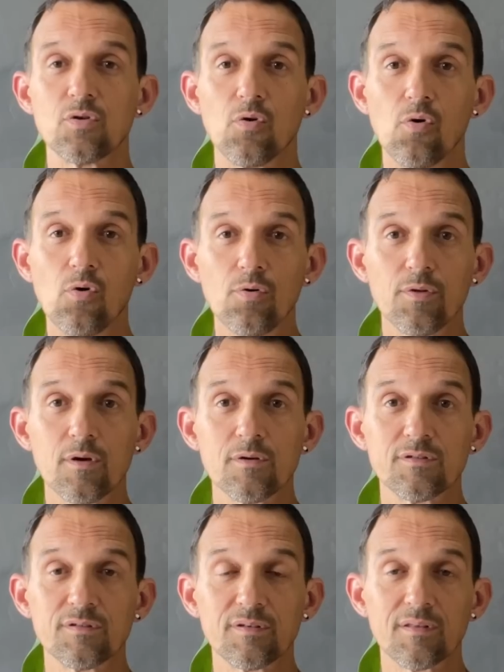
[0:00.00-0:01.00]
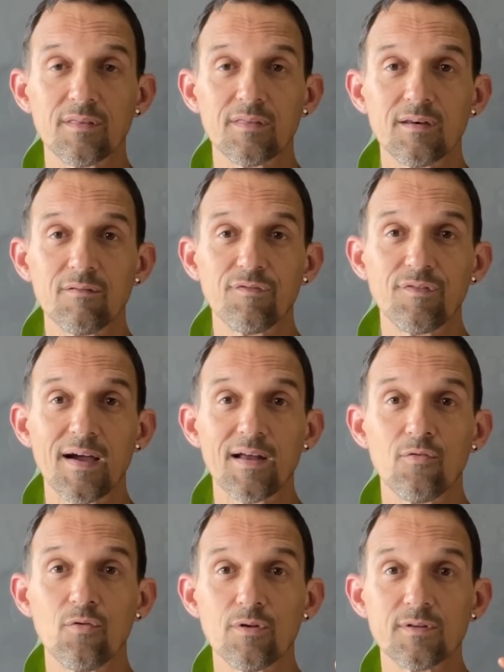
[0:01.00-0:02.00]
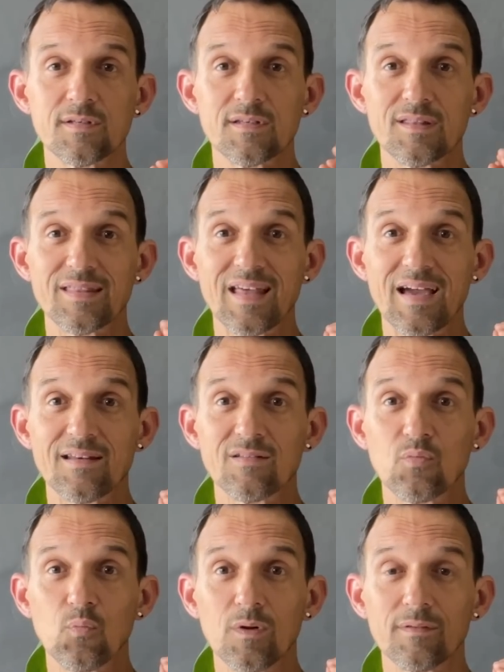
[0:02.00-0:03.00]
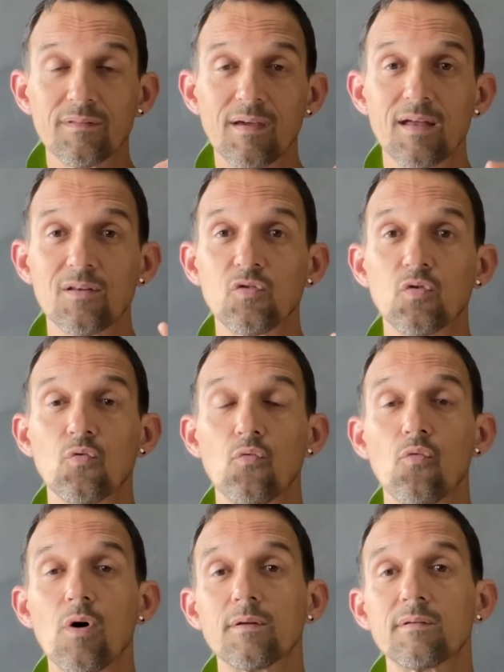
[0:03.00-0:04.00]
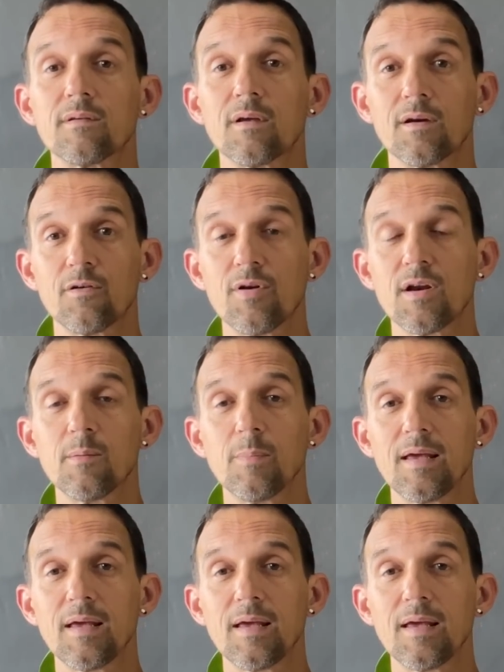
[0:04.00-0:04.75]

or those thin, fine roots that will tend to rot incredibly